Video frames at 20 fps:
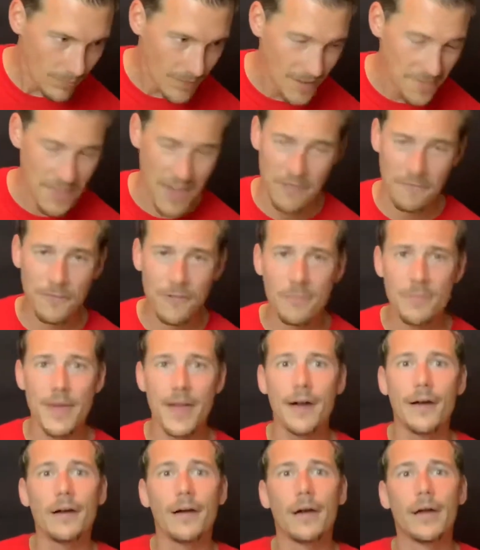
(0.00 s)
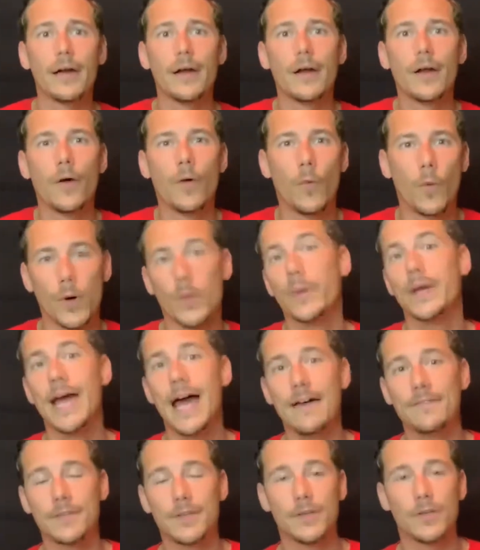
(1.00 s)
Then from there, what do we
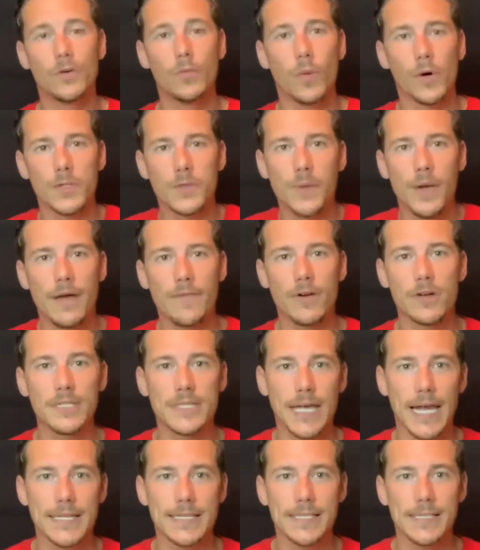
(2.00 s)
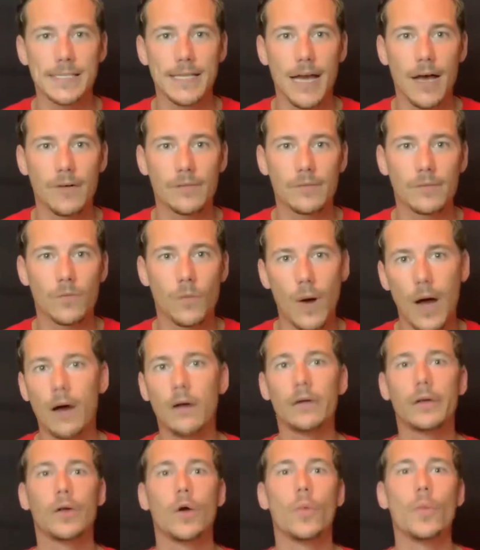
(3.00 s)
have to do once we have our stances down?
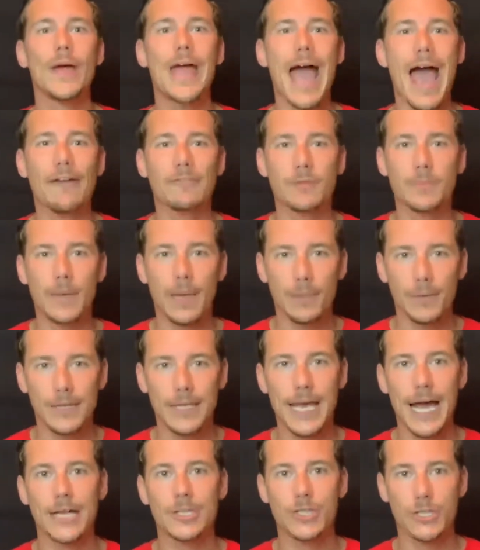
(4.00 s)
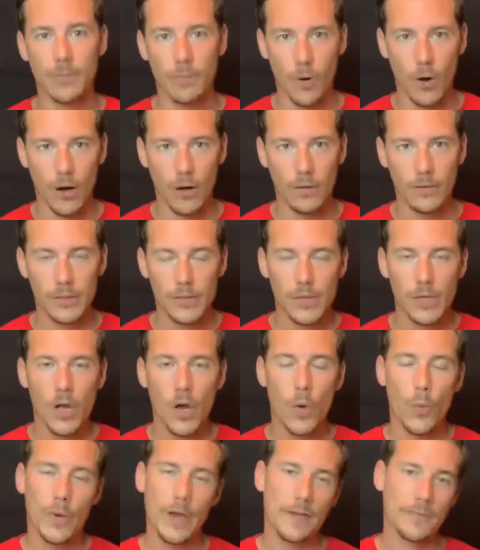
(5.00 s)
Well, we have to be able to catch the ball.
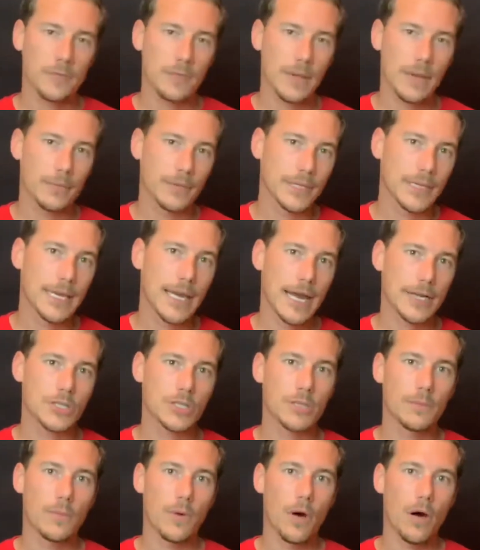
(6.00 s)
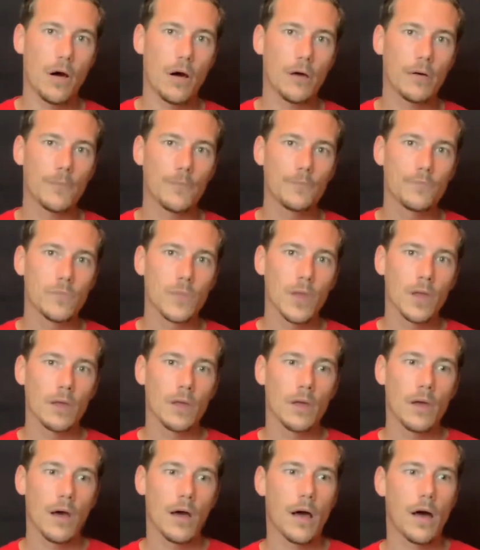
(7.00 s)
We have to be able to catch the ball
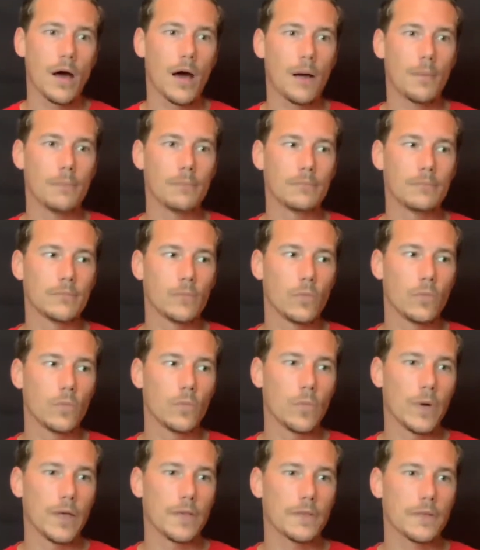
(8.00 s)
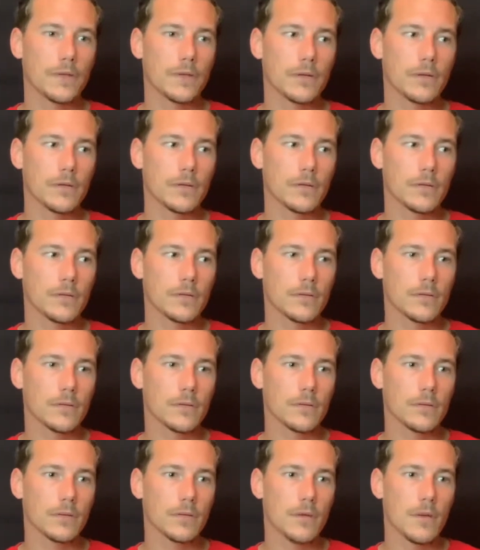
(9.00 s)
with
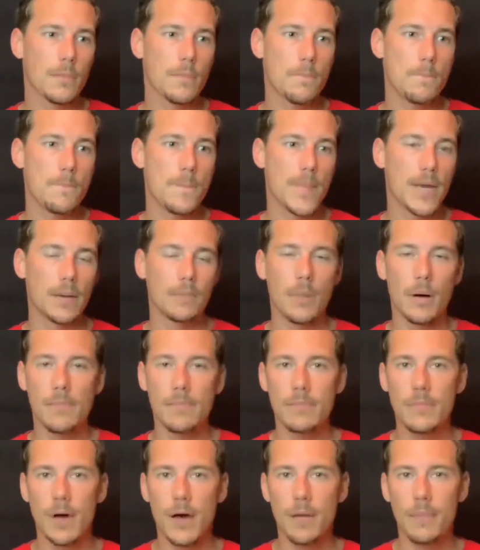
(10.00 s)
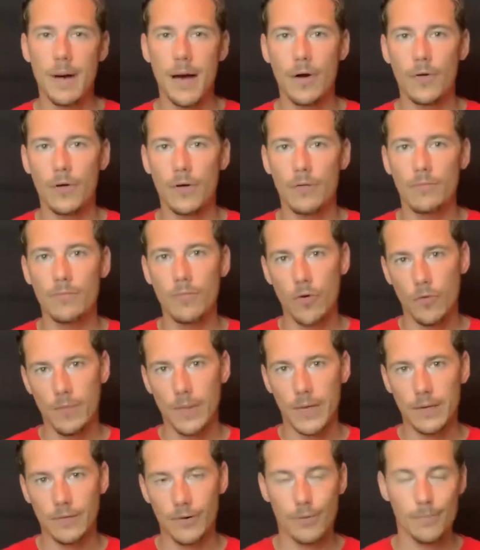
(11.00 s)
minimal amount of
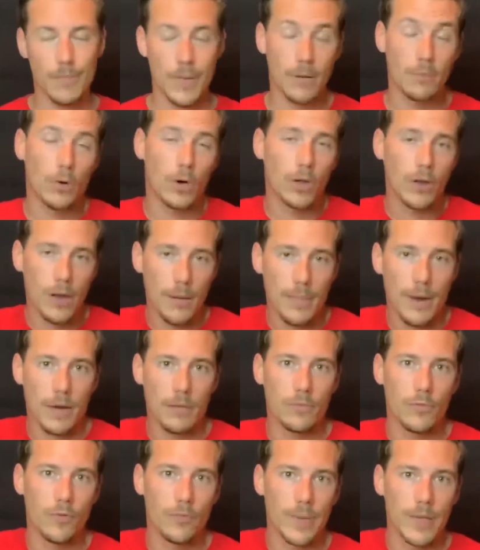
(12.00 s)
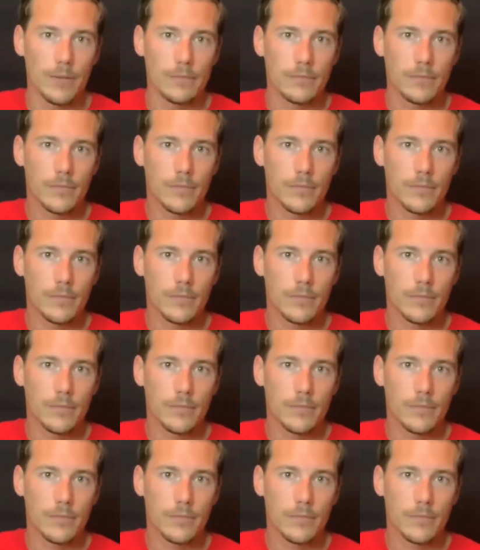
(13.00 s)
movement,